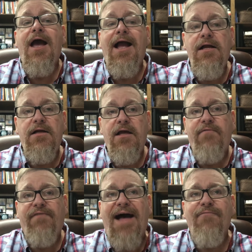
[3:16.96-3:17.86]

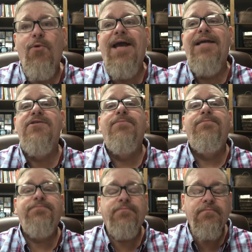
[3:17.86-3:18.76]
5 ways
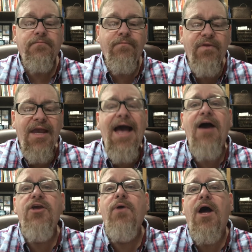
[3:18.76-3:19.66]
how
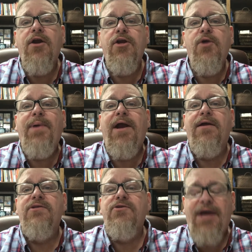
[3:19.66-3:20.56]
you honor your
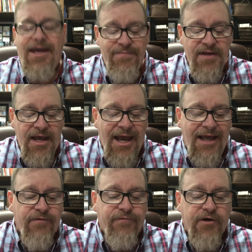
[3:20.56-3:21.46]
parents, okay?
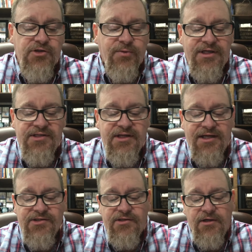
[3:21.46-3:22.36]
And the first one is
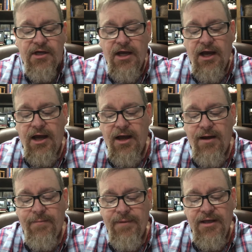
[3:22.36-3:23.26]
this.
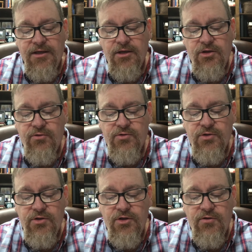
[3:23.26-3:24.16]

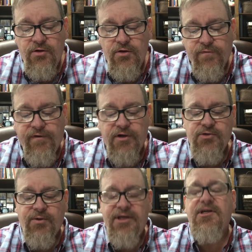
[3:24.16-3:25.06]
Your
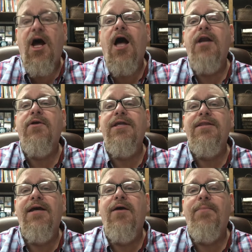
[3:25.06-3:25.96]
first one is honoring
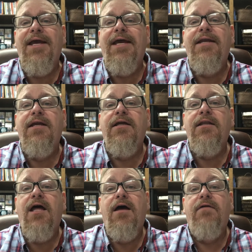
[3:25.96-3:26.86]
them in
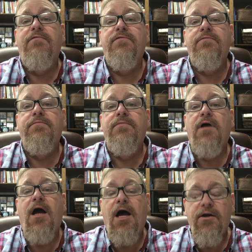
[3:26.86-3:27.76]
love.
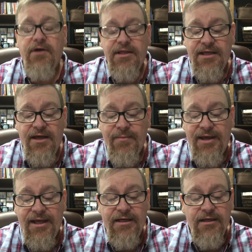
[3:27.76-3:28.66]
Honoring them
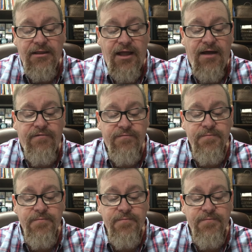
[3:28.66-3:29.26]
in love.